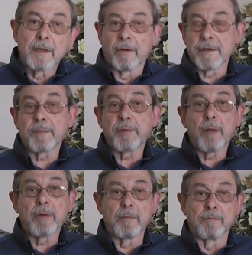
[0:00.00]
There is a
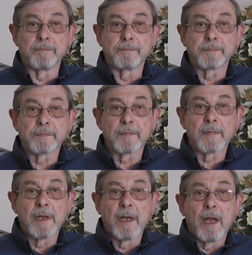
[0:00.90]
problem,
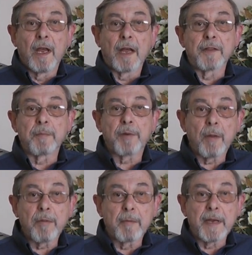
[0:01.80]
and the
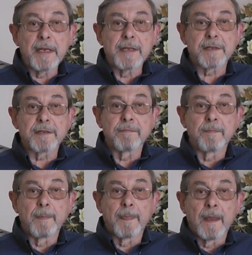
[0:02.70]
problem is